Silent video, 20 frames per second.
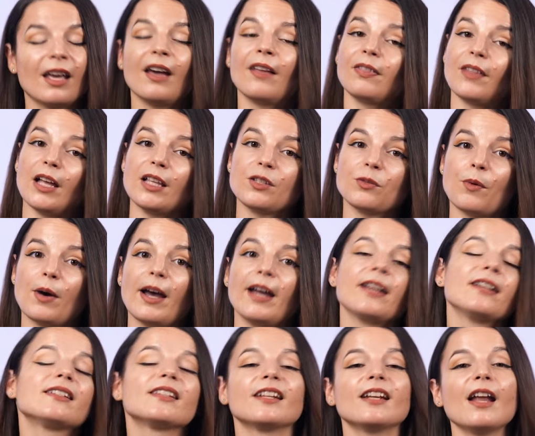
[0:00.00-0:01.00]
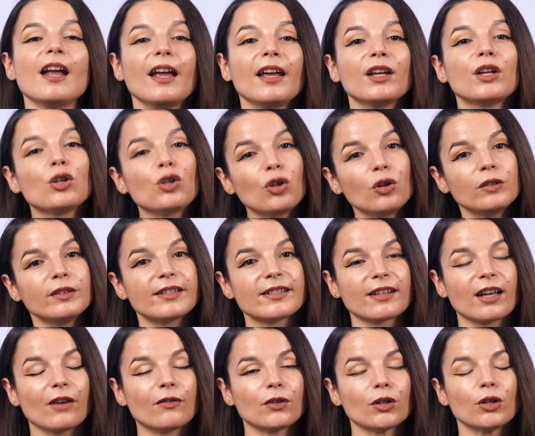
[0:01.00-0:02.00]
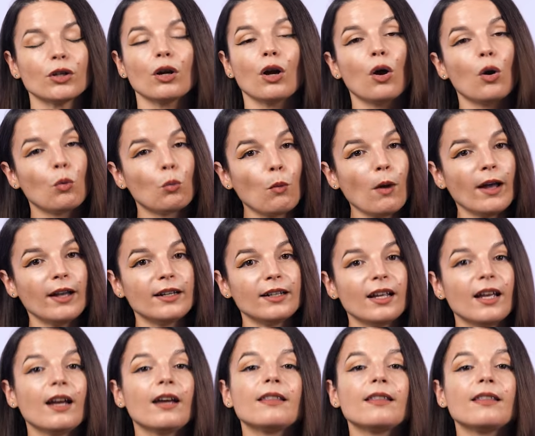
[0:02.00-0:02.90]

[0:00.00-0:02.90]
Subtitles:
That's why today you'll discover 1.